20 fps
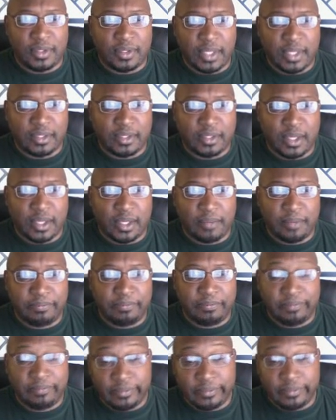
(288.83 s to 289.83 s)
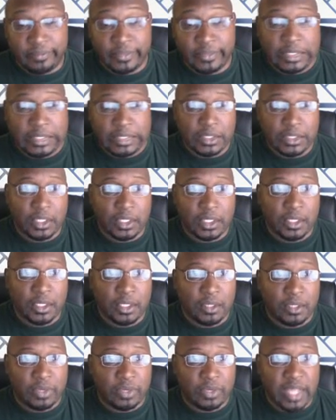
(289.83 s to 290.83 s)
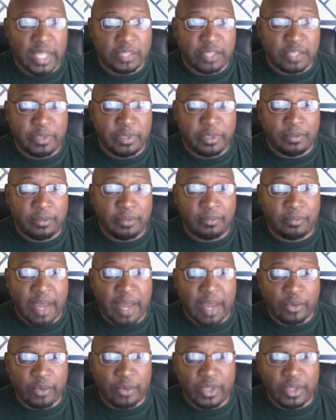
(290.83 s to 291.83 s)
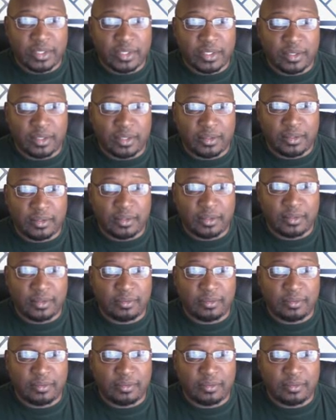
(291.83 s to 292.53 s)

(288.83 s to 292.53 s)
that what um, well, it has to be my race that